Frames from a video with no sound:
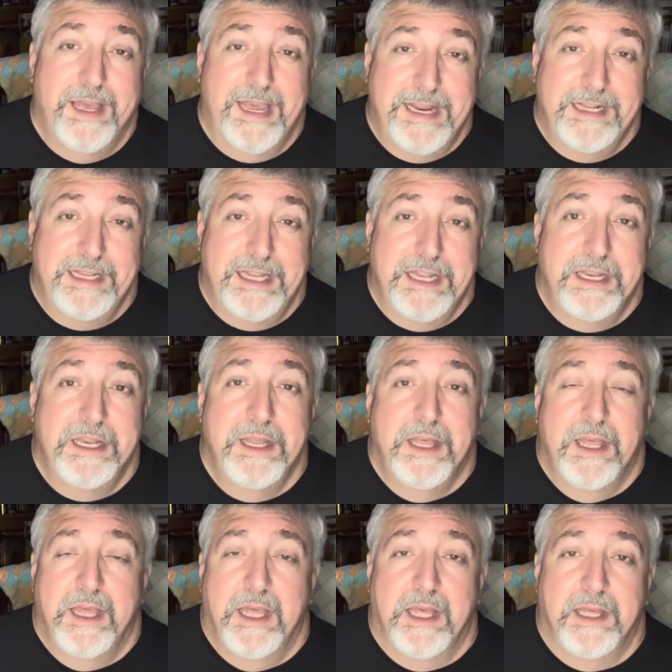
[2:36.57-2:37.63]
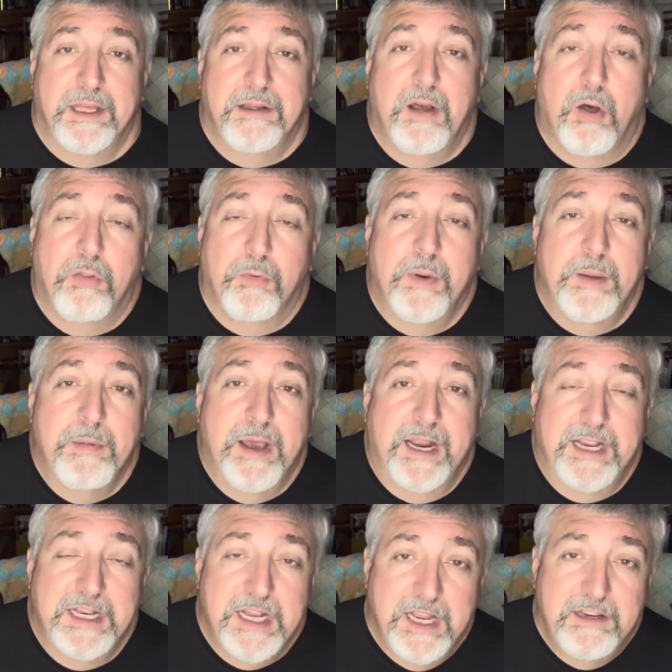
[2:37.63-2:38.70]
Alien uh, all the way back
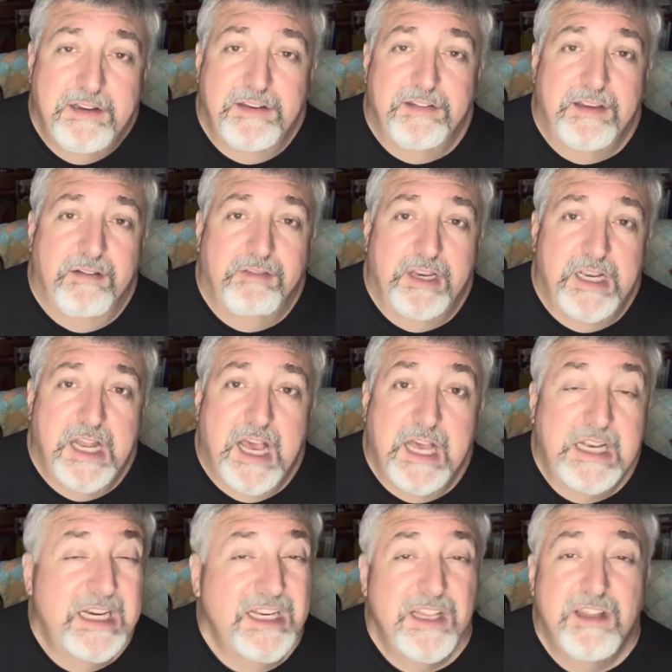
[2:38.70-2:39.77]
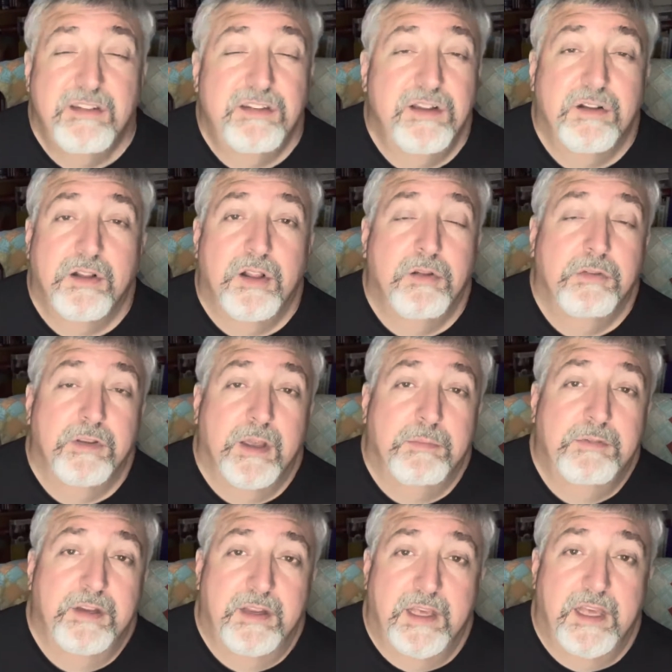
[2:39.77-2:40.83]
in 1979, and it still holds up
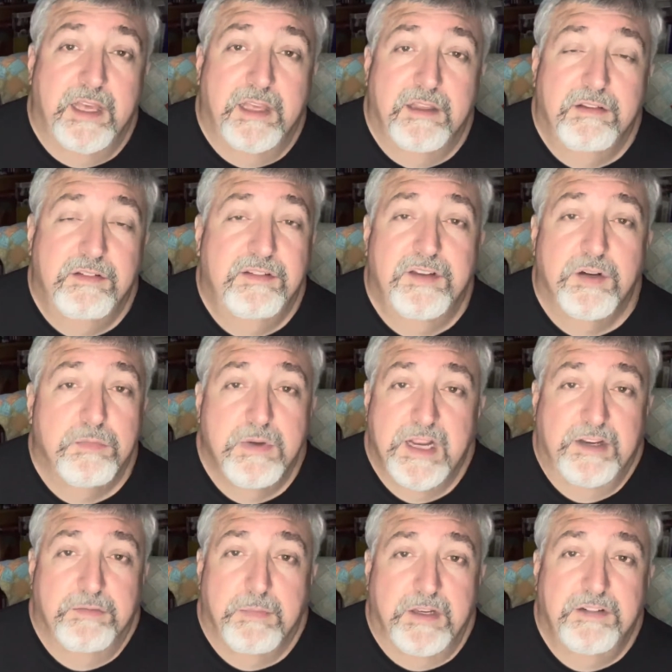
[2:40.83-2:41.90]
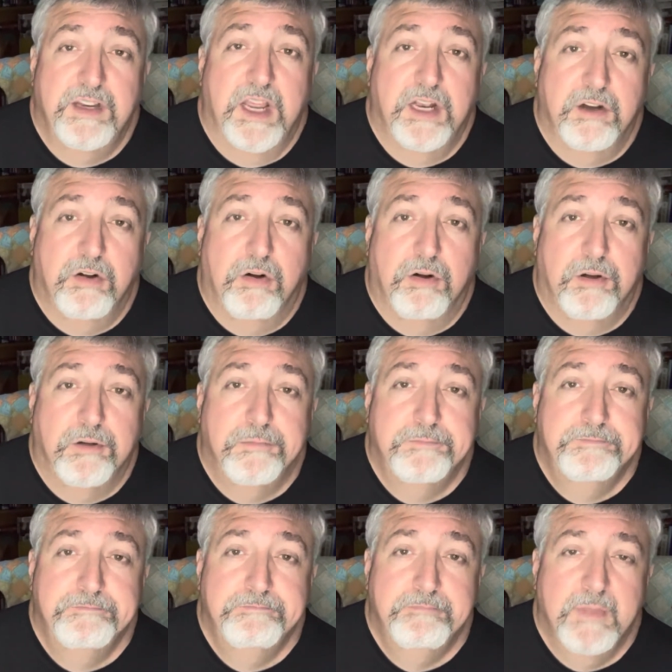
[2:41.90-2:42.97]
today. It still makes my skin crawl.
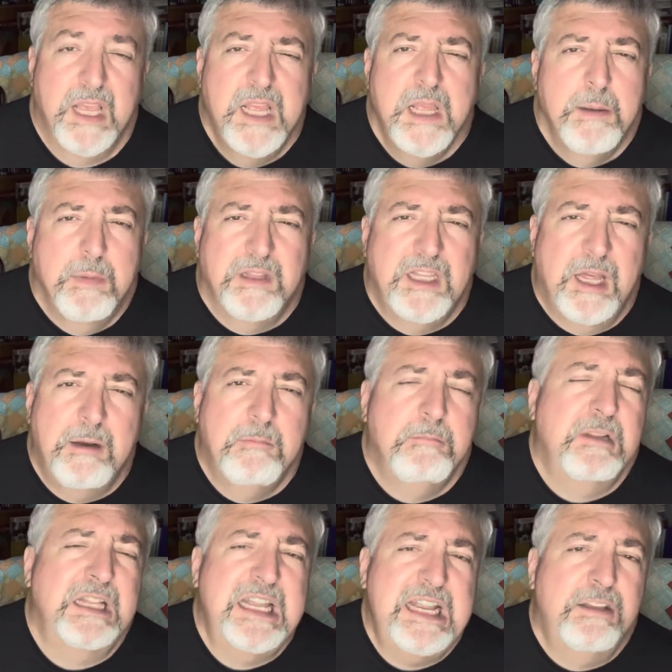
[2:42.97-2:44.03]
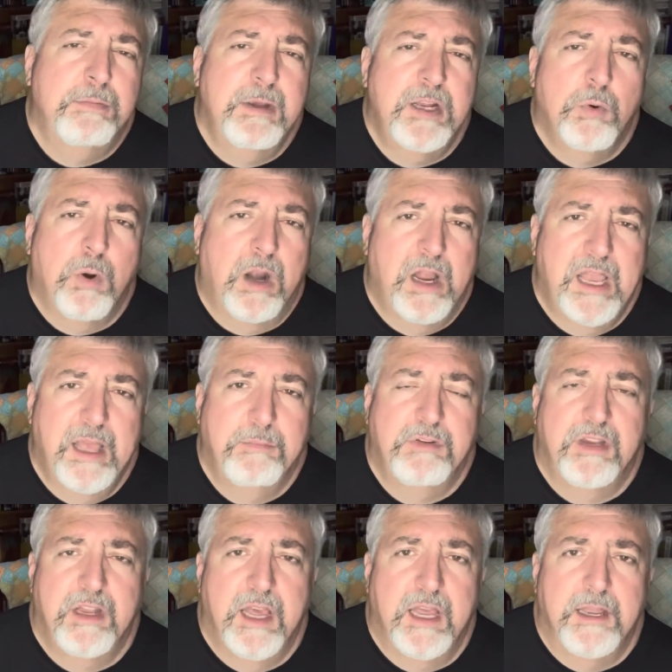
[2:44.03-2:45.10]
But that leads me to where I am
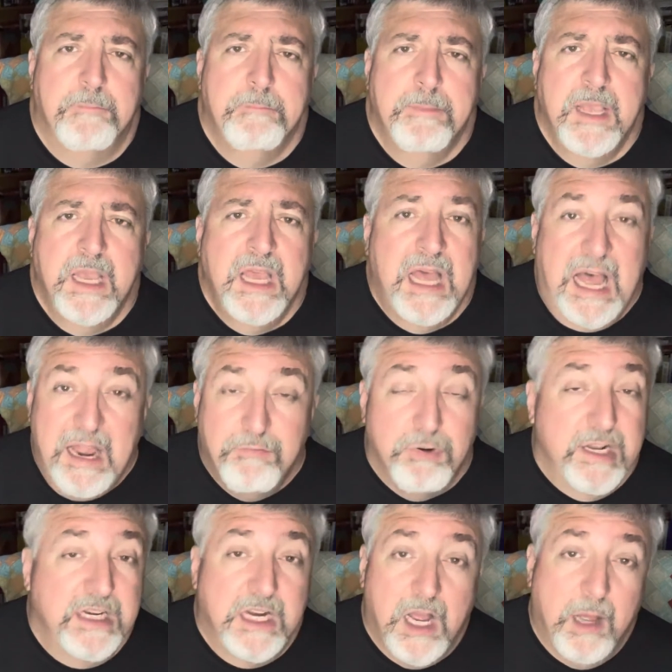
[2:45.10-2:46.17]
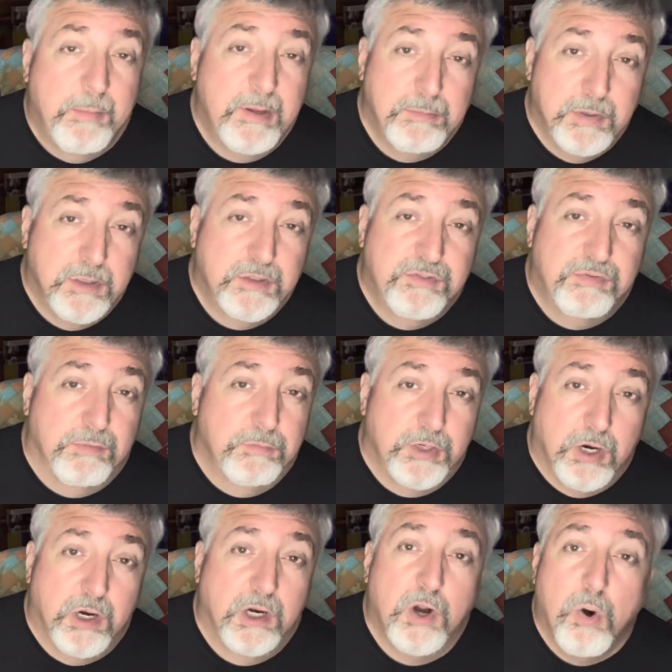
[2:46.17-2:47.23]
today. I've read comic books from
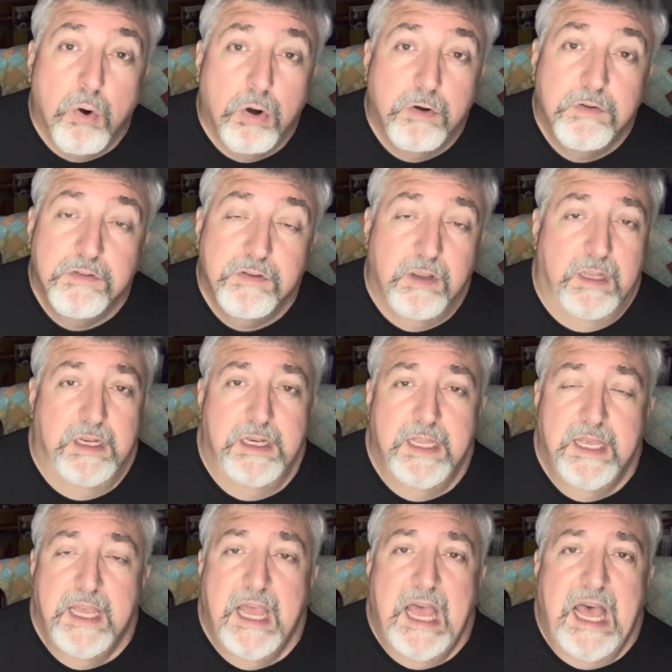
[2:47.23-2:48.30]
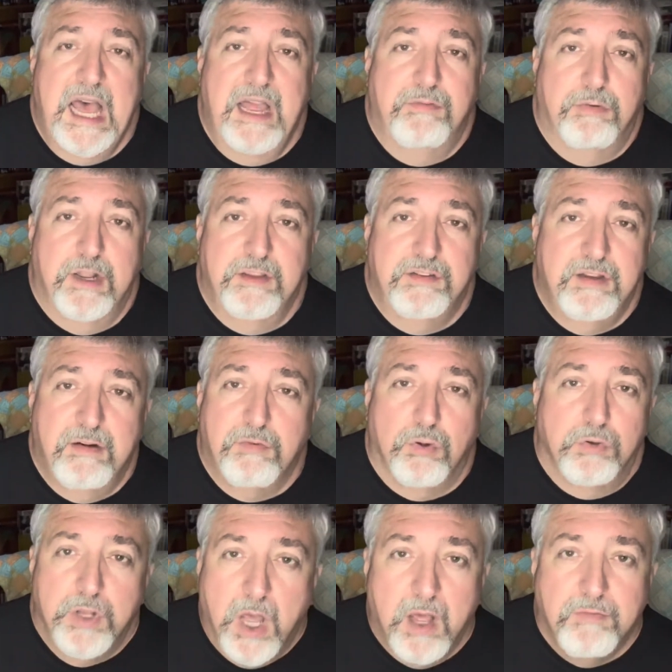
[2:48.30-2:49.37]
Dark Horse, and I've read several
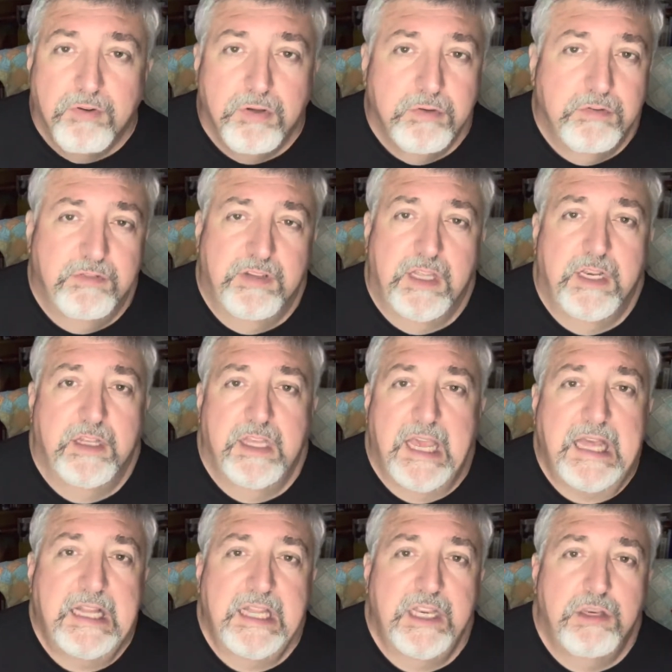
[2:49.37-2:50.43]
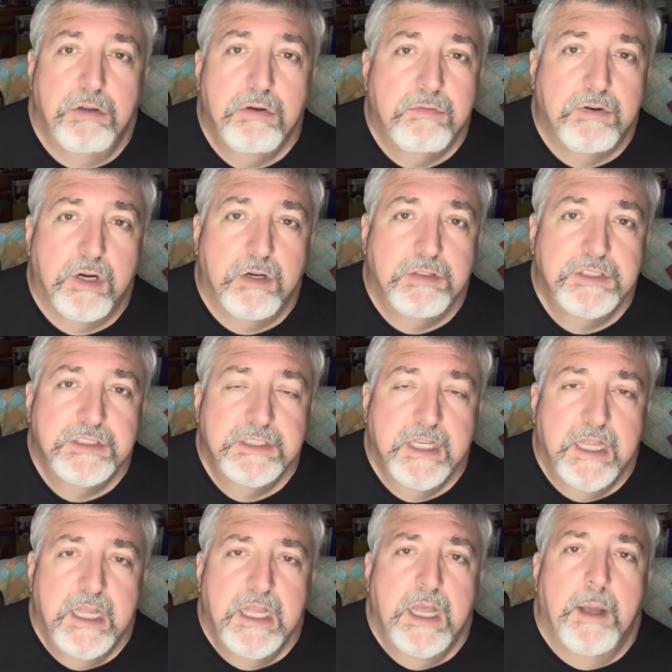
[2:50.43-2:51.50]
novels set in the alien universe,
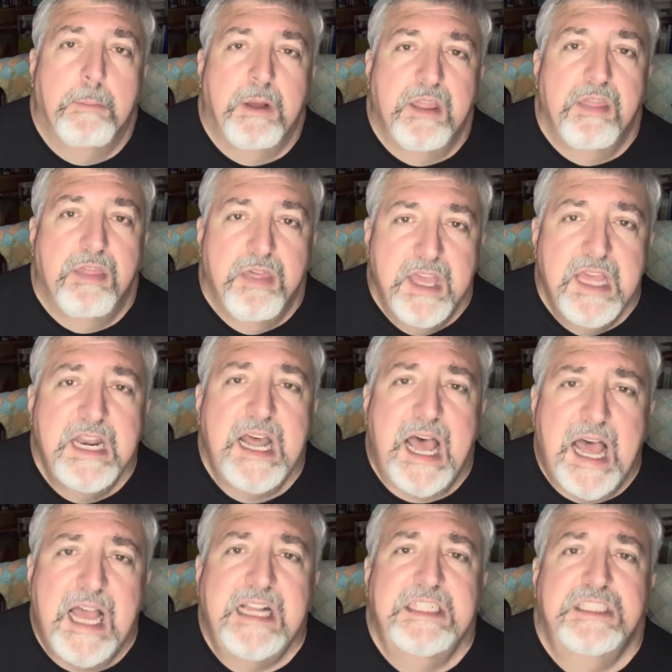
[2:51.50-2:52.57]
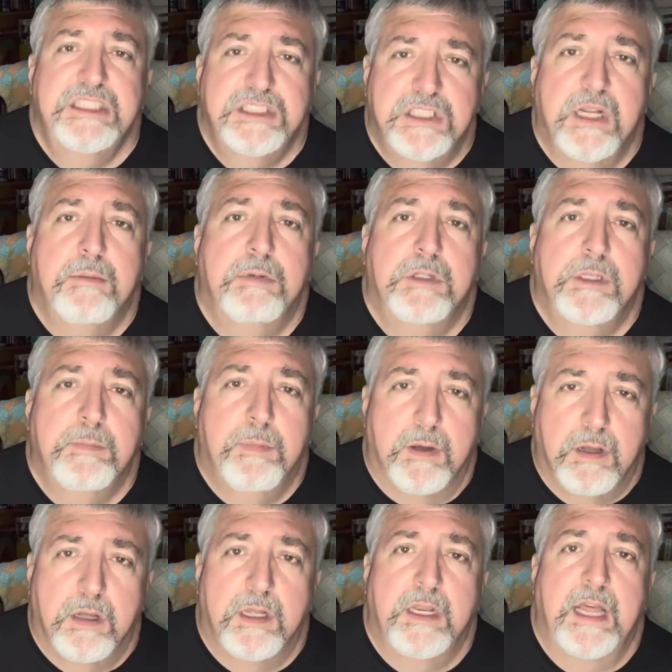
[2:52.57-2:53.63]
but then I stumbled
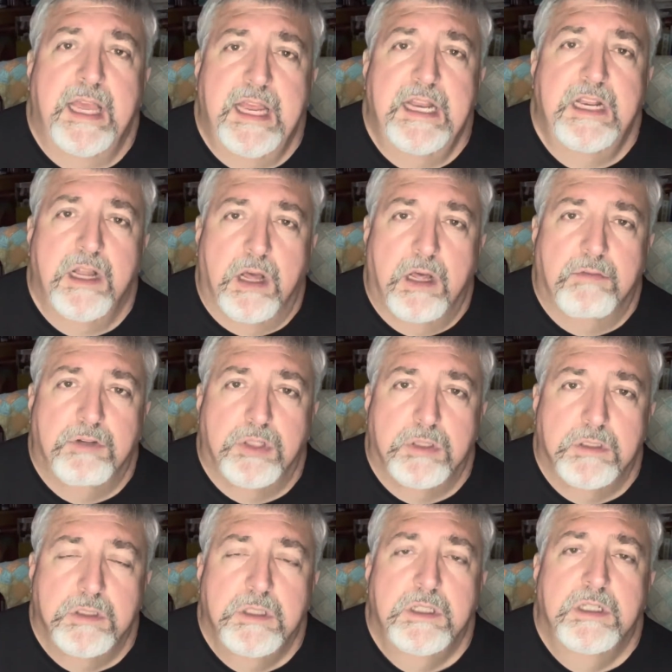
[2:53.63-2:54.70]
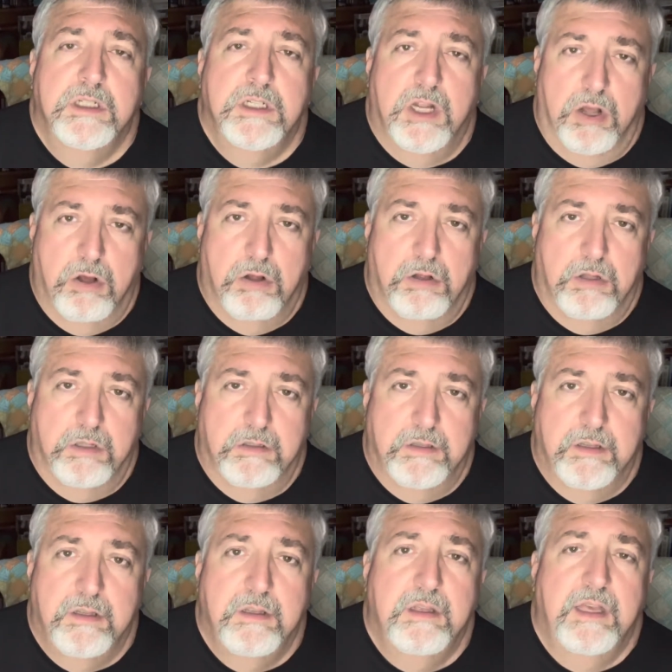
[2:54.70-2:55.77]
upon a novel called
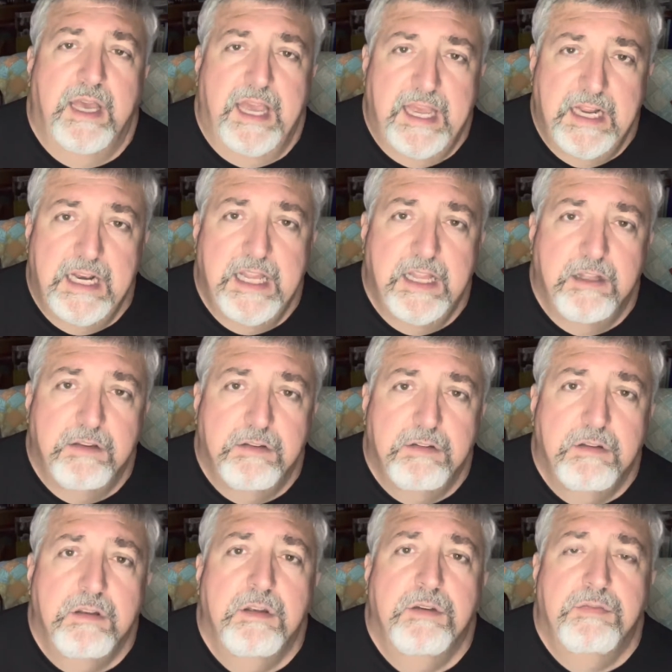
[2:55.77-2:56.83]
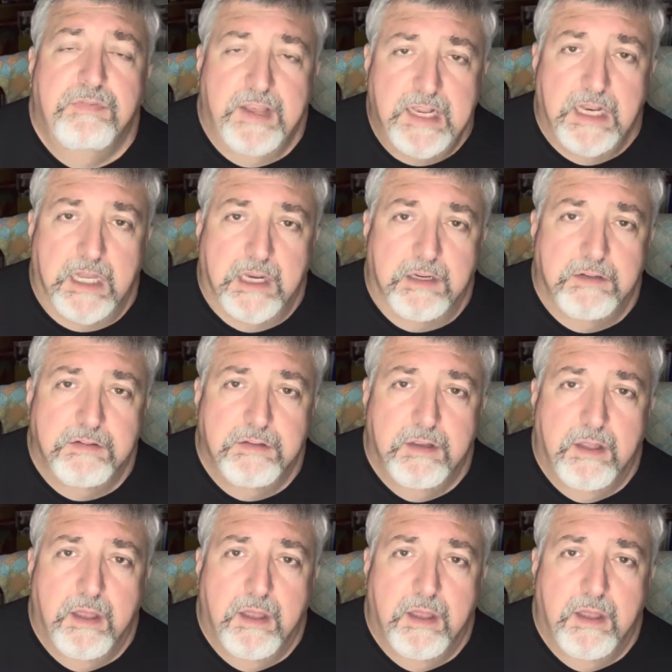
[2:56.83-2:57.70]
Aliens Phalanx